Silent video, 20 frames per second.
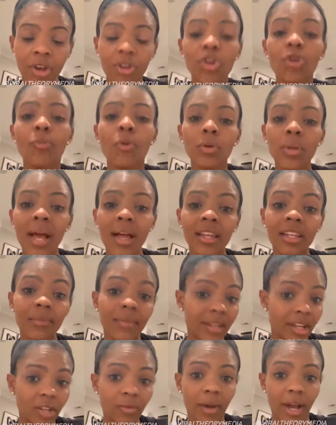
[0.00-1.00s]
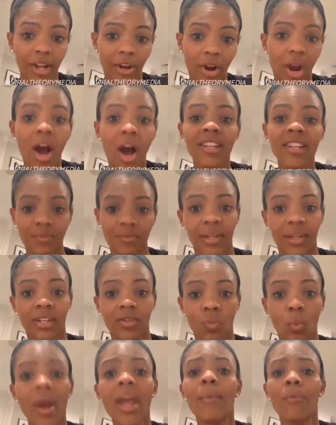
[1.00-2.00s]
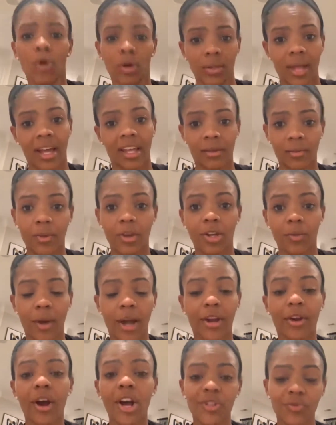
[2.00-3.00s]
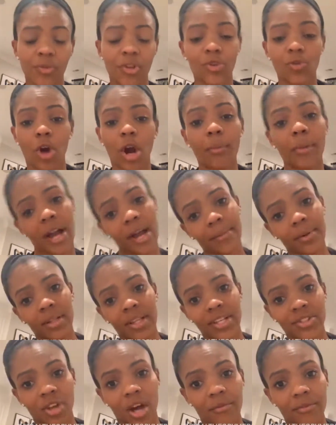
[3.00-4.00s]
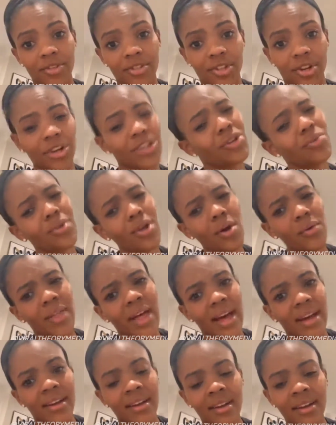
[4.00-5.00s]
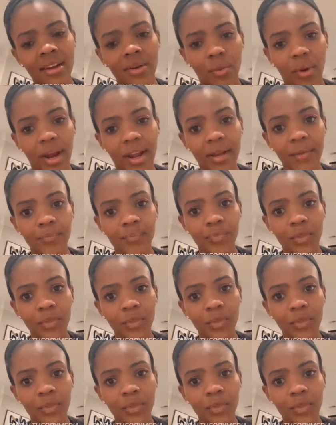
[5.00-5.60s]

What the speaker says: You're more likely to be killed by your husband, way more likely to be killed by your husband than you are by a police officer. And you know that, right?